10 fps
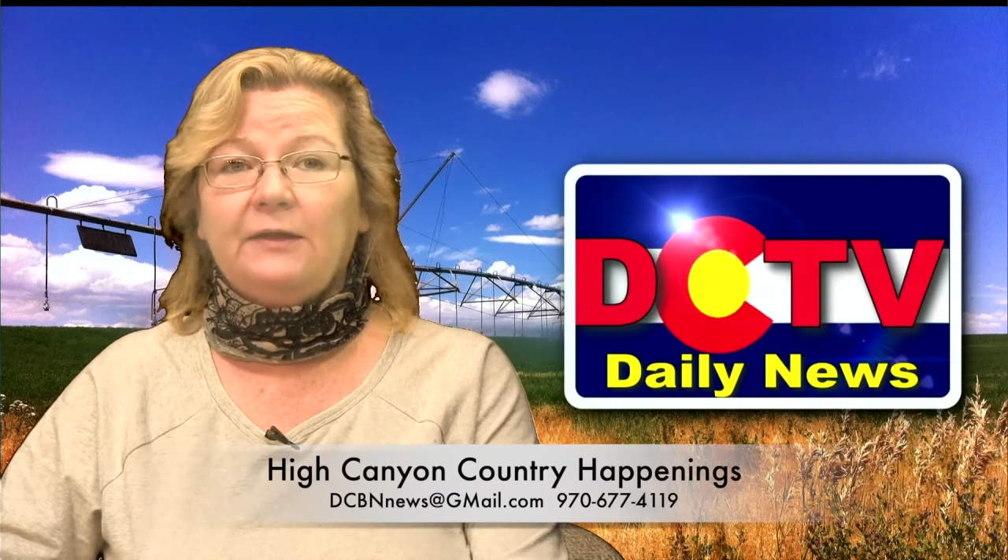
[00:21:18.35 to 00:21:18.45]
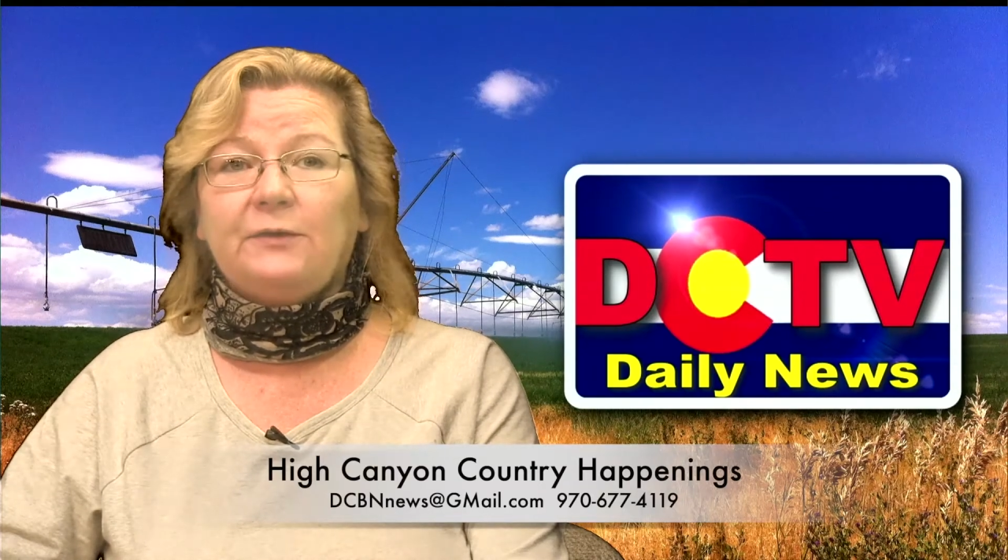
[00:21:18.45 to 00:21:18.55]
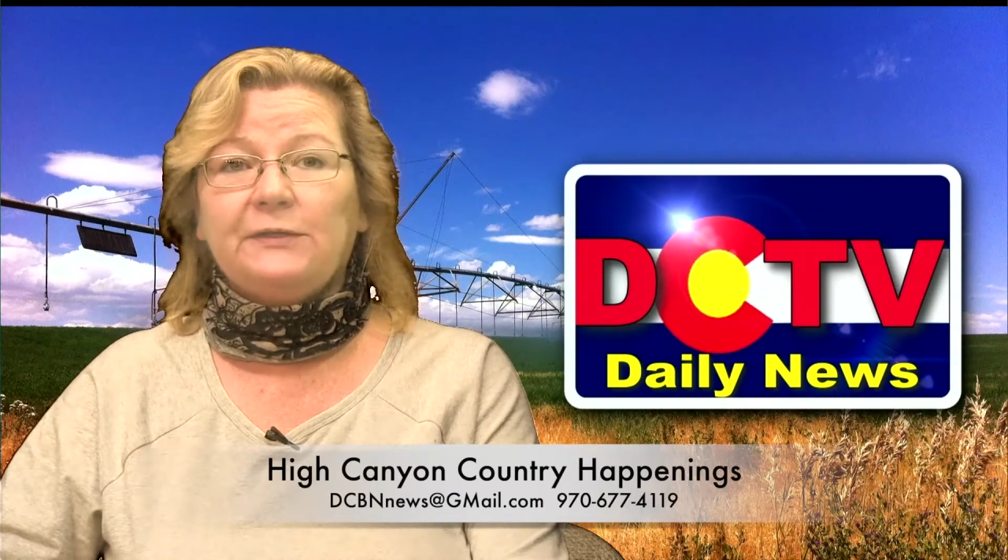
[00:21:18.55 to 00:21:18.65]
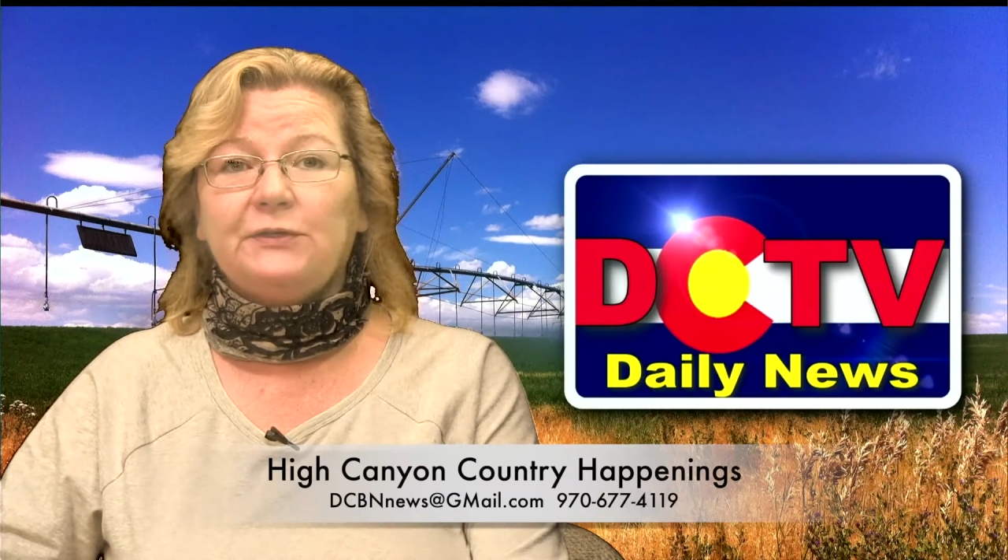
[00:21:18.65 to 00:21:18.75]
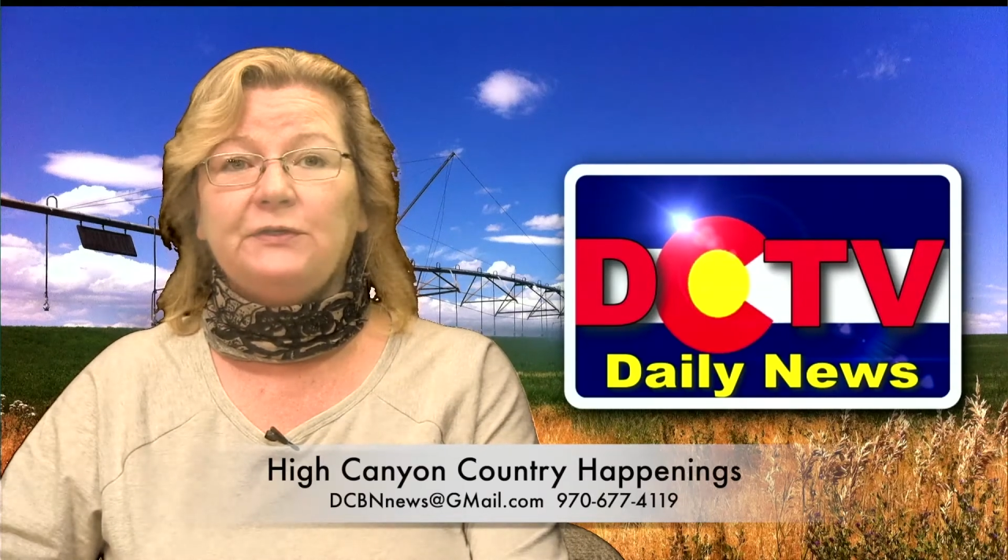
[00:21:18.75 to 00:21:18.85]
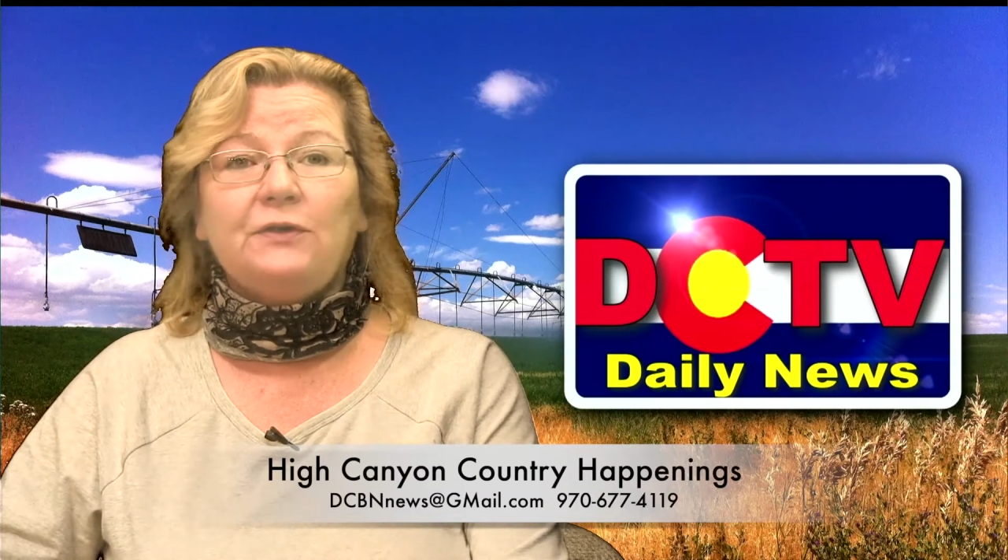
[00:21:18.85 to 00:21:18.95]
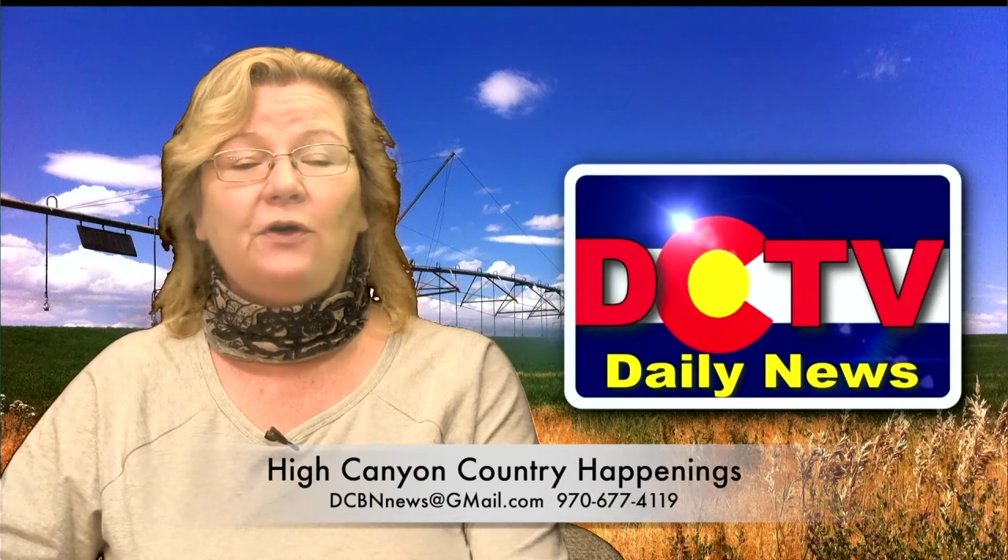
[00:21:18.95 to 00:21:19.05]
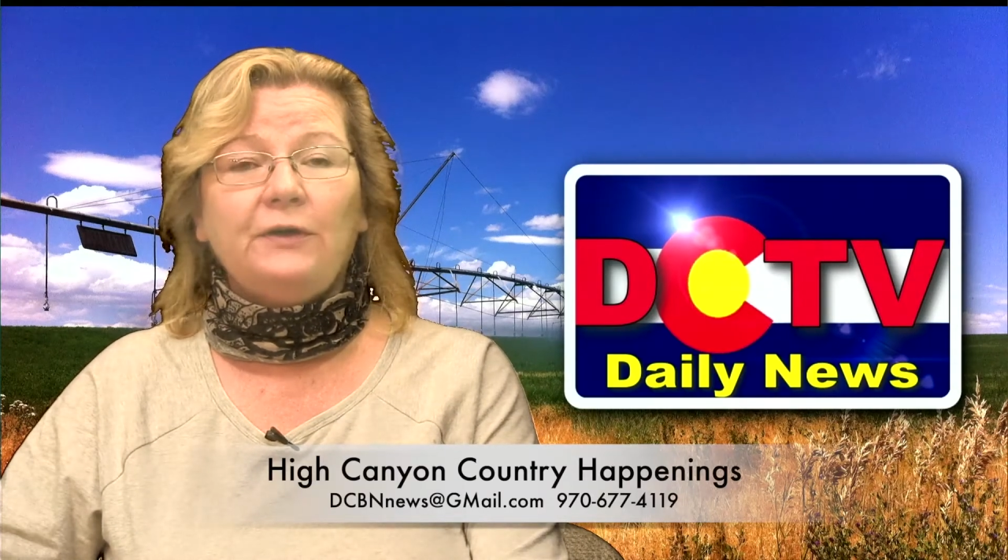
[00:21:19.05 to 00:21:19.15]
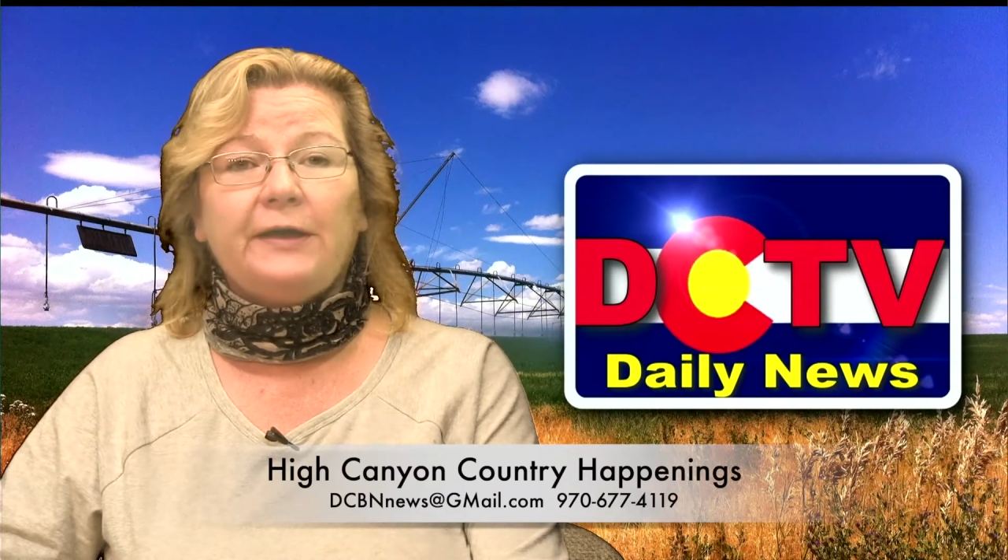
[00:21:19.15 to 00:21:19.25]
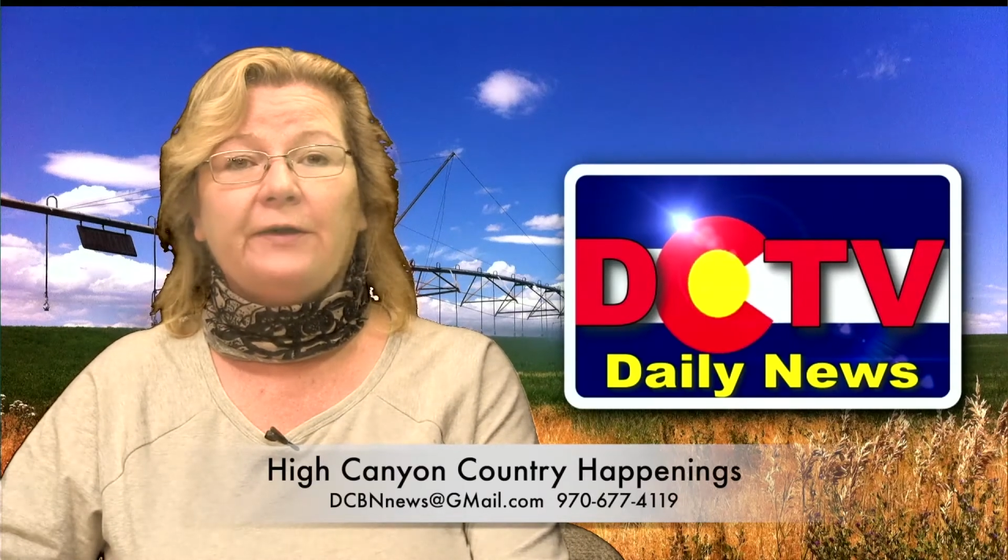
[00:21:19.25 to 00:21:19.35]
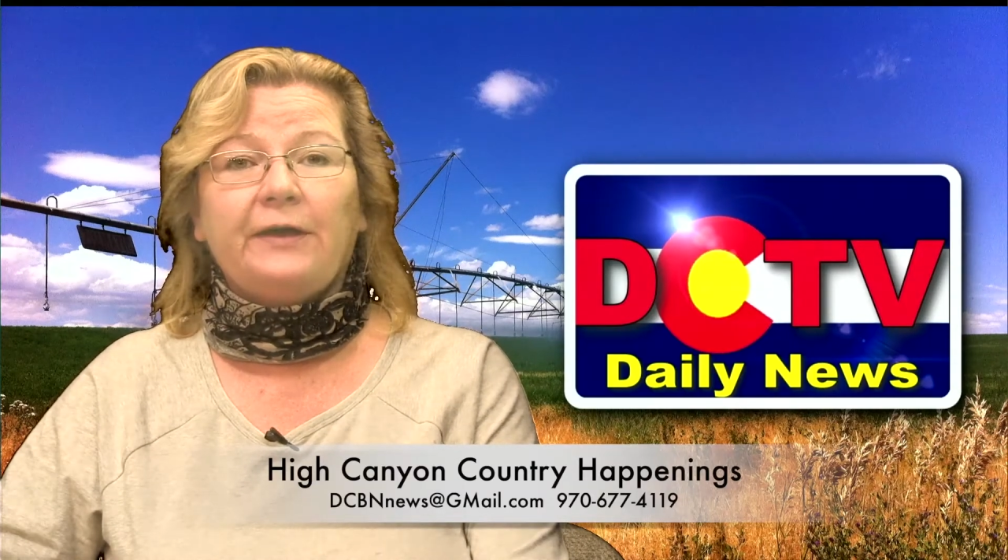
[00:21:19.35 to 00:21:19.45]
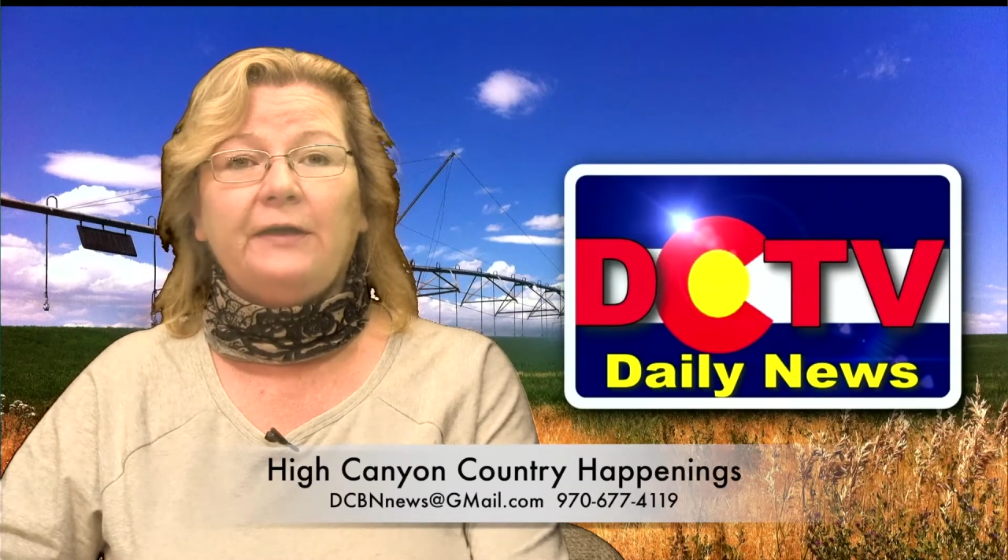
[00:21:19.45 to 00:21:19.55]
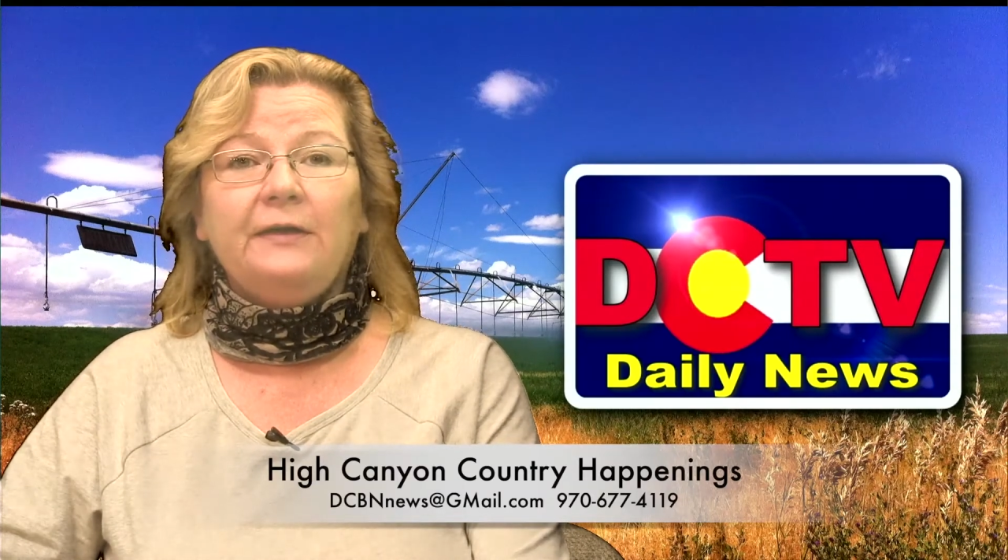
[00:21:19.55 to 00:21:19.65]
questions, call Carrie